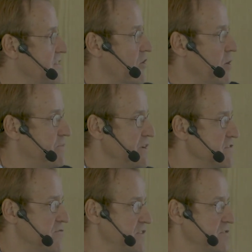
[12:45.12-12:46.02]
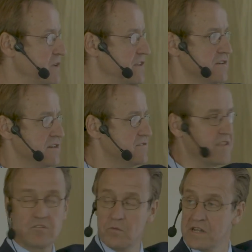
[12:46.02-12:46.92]
they're competitive intermediaries
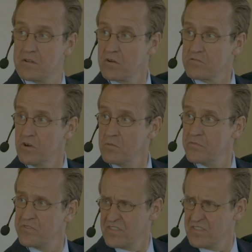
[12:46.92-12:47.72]
that commit long-term.